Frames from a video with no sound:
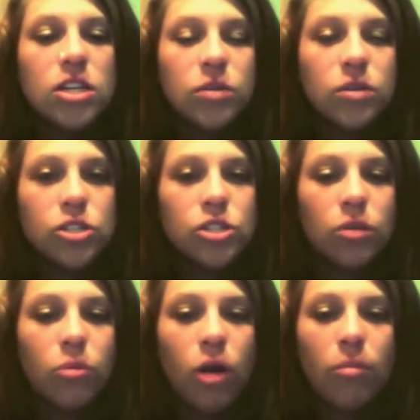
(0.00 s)
to
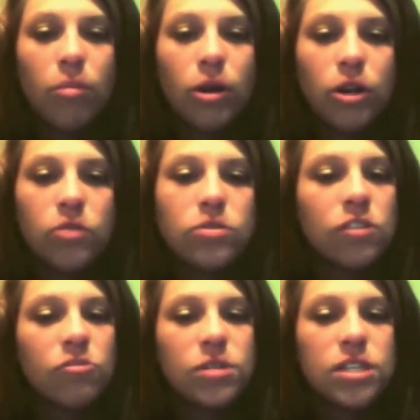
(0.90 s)
ensure proper
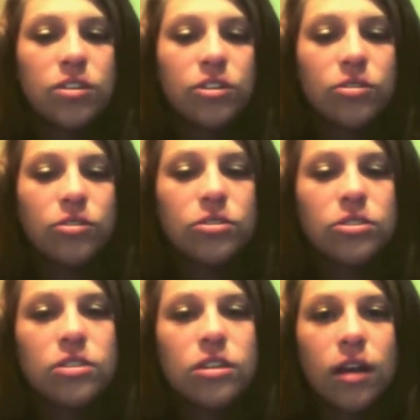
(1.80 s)
use of materials